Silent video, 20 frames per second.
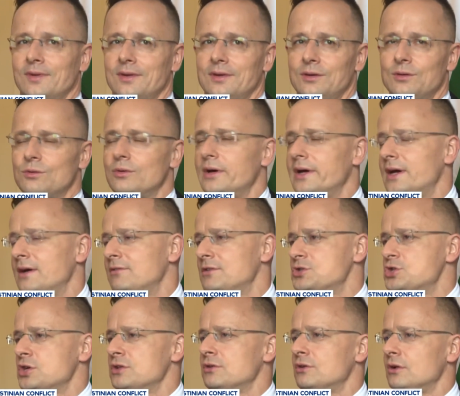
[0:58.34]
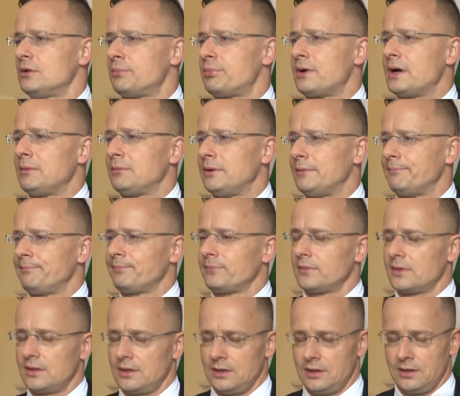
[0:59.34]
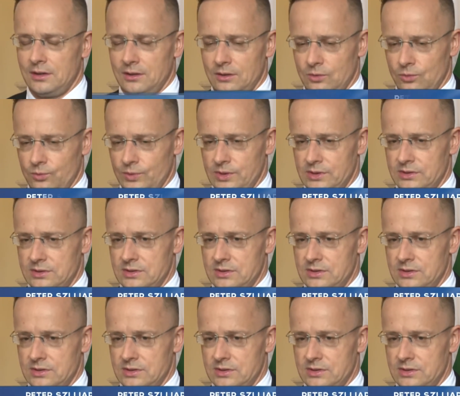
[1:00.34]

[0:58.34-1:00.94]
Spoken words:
You know, I have a general problem with